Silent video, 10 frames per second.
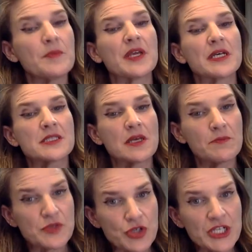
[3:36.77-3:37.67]
Because
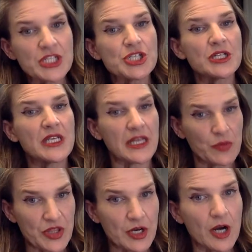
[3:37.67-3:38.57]
traditionally, like
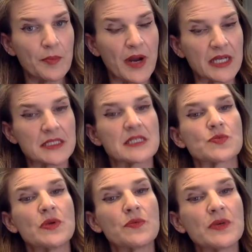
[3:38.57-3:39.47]
within our
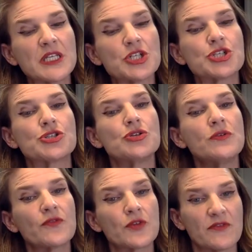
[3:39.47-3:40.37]
practice, we really
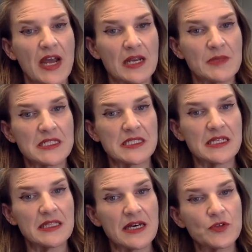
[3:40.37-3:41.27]
shoot for a vitamin
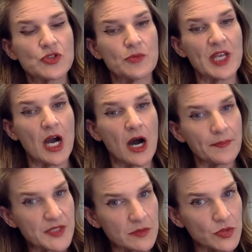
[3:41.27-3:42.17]
D level to be
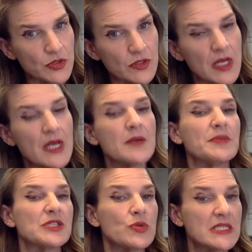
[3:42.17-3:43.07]
optimal
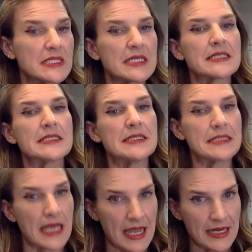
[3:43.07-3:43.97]
between 60
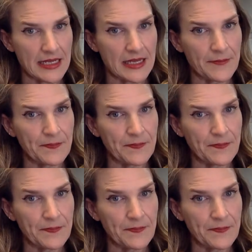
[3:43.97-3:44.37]
to 80.